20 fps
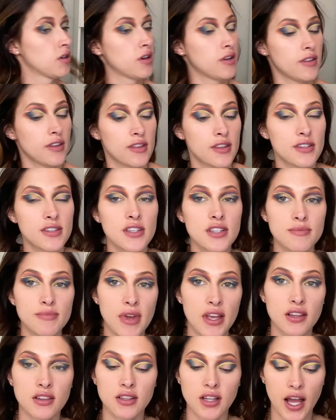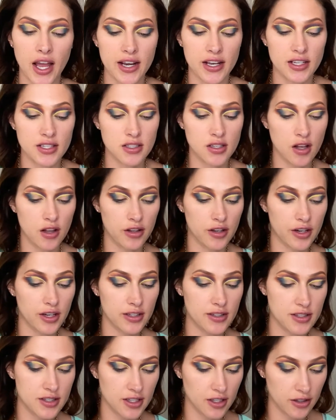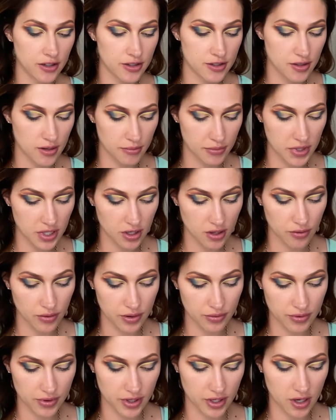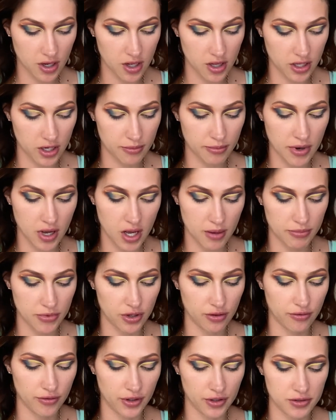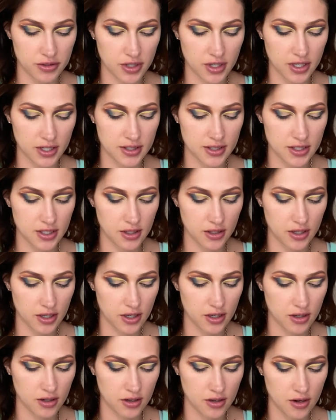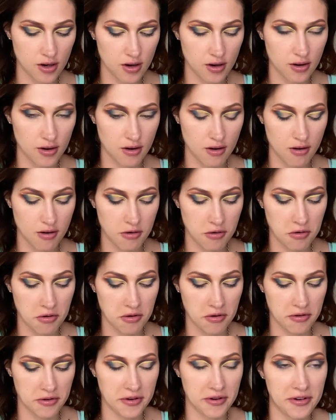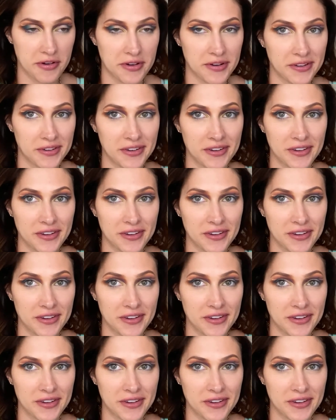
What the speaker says: This is my lightest color concealer, so I'm going to go in with the Colorpop No Filter Concealer. I